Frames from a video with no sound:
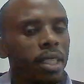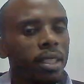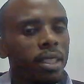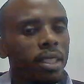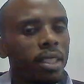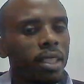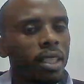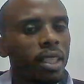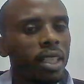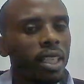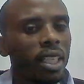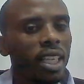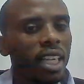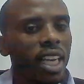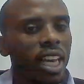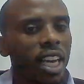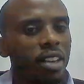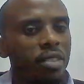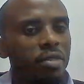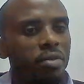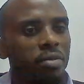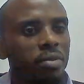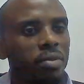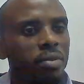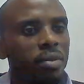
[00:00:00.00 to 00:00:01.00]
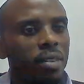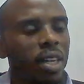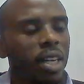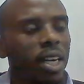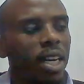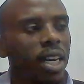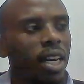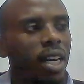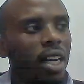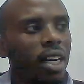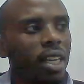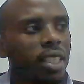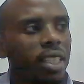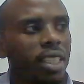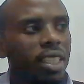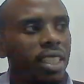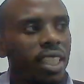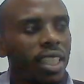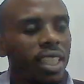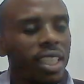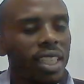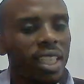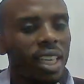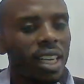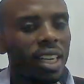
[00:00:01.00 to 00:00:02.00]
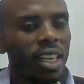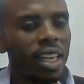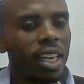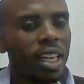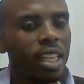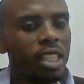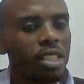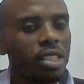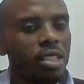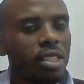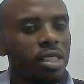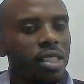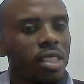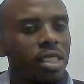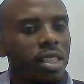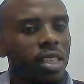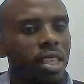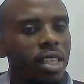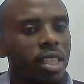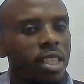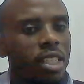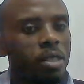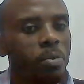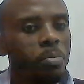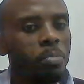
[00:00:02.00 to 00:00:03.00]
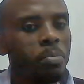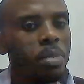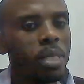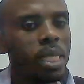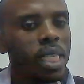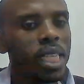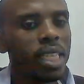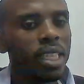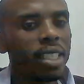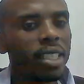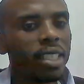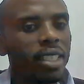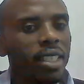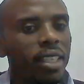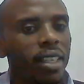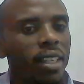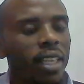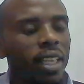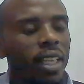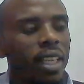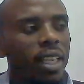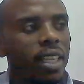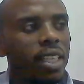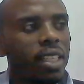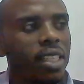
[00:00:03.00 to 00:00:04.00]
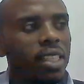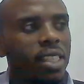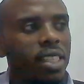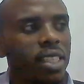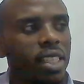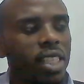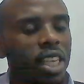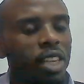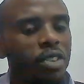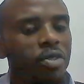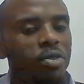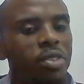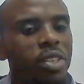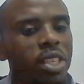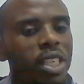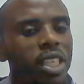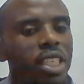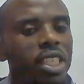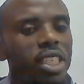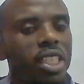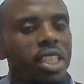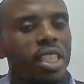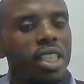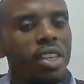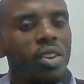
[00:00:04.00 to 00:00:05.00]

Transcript: live data as is being saved or